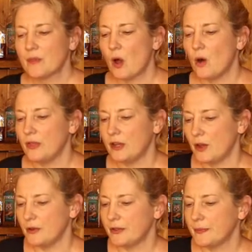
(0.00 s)
on the
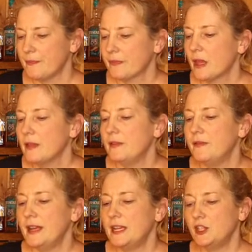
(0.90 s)
nose. The
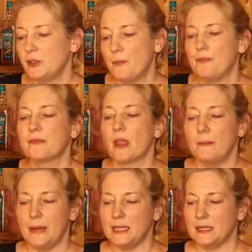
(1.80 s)
finish,
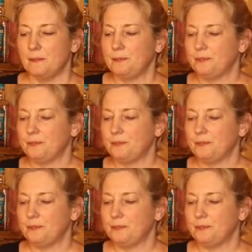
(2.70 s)
medium.